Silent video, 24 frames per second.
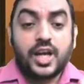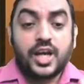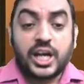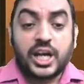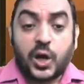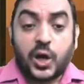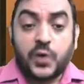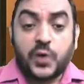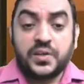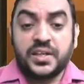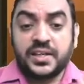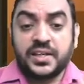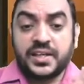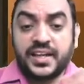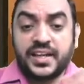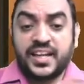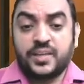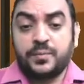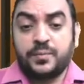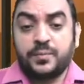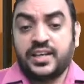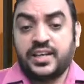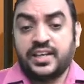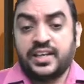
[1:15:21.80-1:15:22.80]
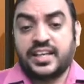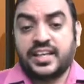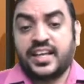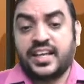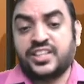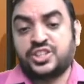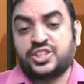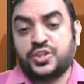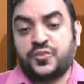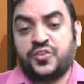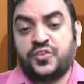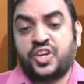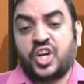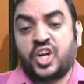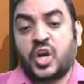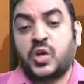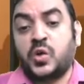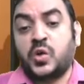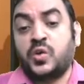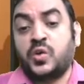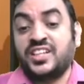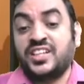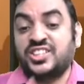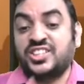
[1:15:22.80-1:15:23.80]
Accounting treatment in case of
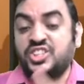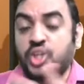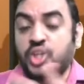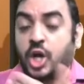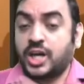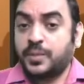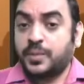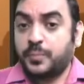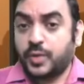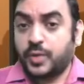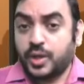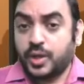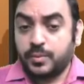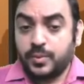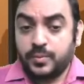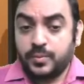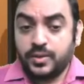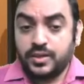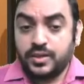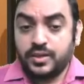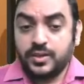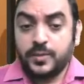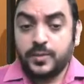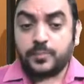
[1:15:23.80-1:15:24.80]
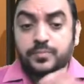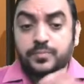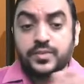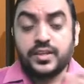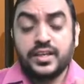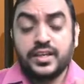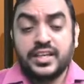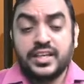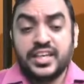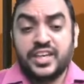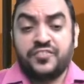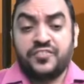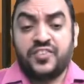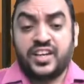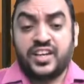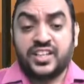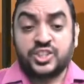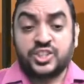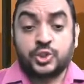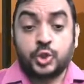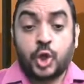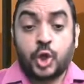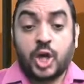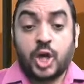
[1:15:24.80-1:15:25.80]
drawdown is not probable. If it
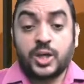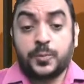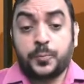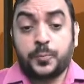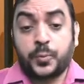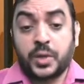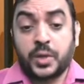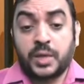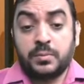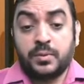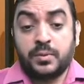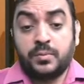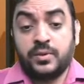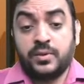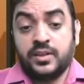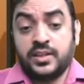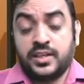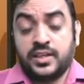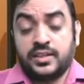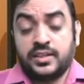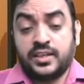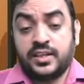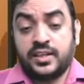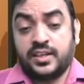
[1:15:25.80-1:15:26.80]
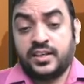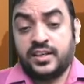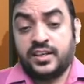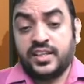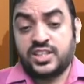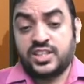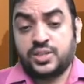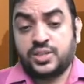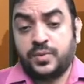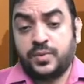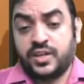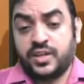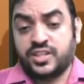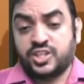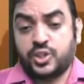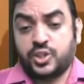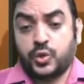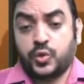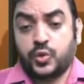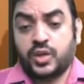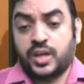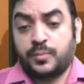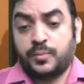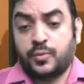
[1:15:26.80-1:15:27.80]
is not probable that the disbursed
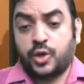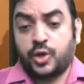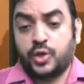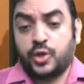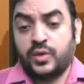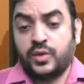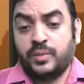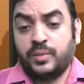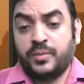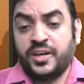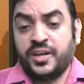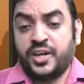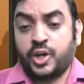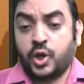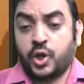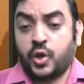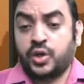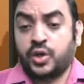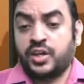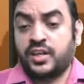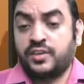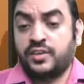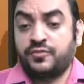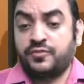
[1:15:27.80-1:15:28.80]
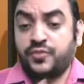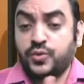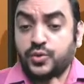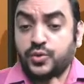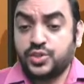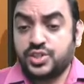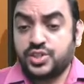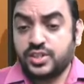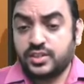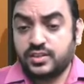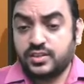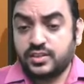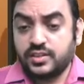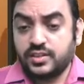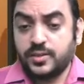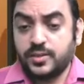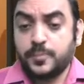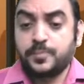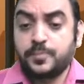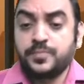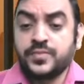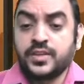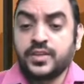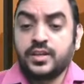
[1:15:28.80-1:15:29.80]
loan amount will be drawn in future,
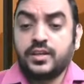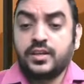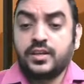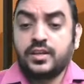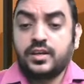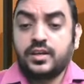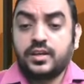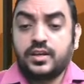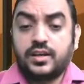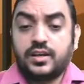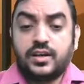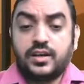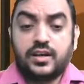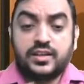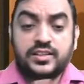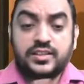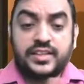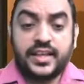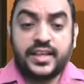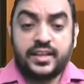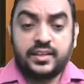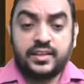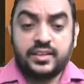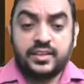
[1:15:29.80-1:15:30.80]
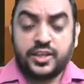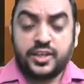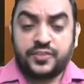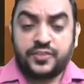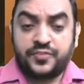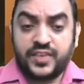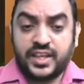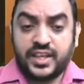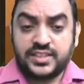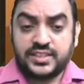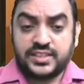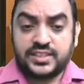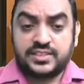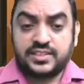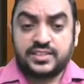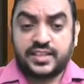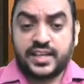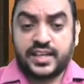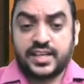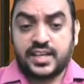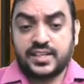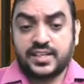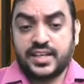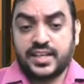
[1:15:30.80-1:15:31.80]
uh, then the fees is
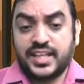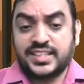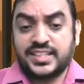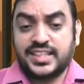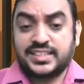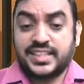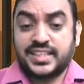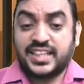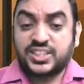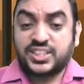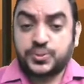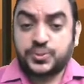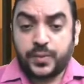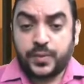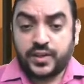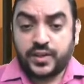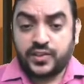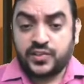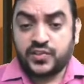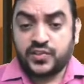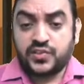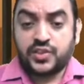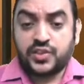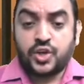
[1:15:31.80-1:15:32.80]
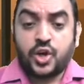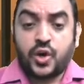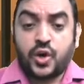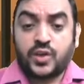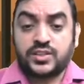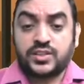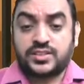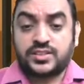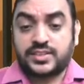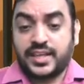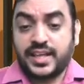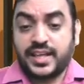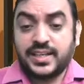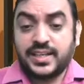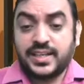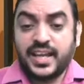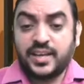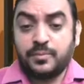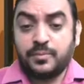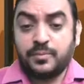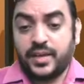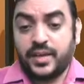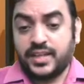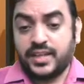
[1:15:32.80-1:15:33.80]
recognized as expense on straight
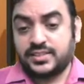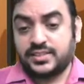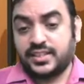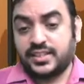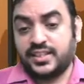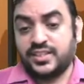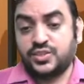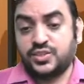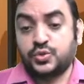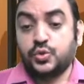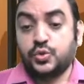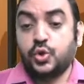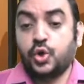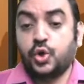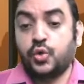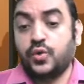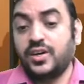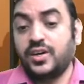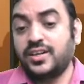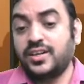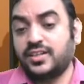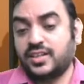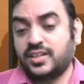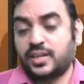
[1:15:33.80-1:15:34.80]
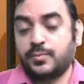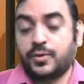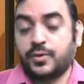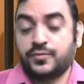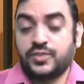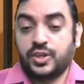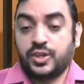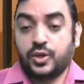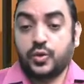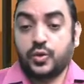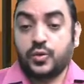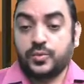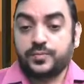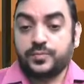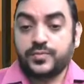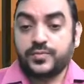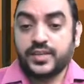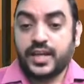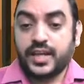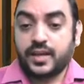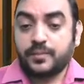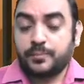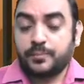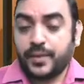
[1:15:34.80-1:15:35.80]
line basis over term of the loan.
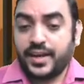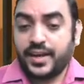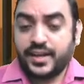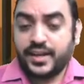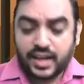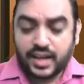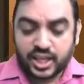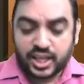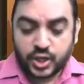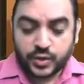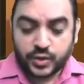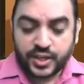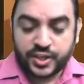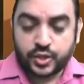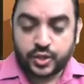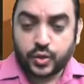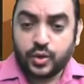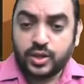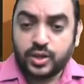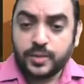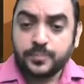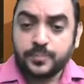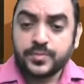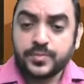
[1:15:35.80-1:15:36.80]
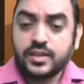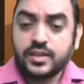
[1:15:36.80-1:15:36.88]
Yeah, pay in the account I told,